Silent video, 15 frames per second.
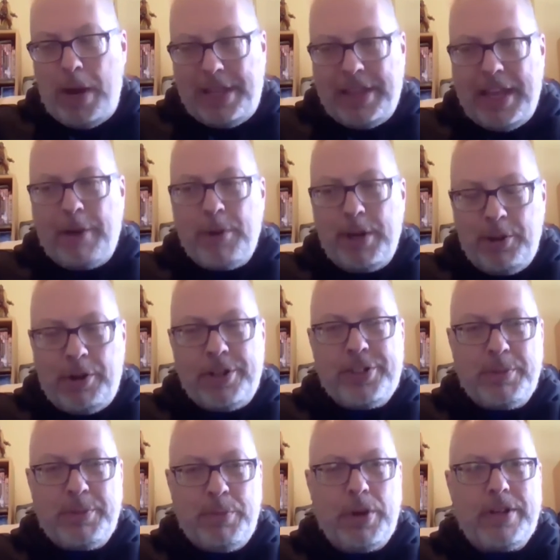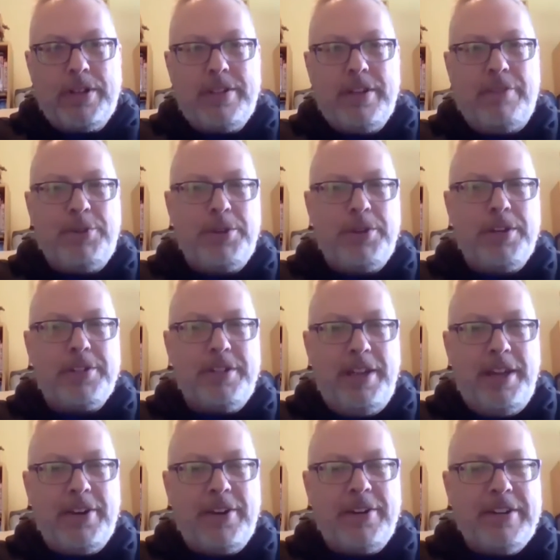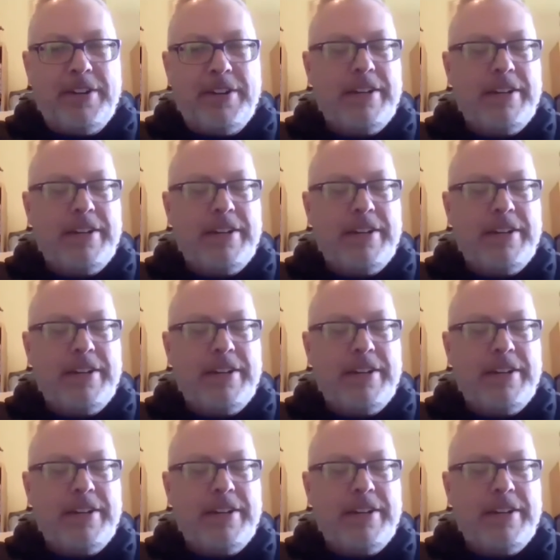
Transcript: they relaunched the book a few years later,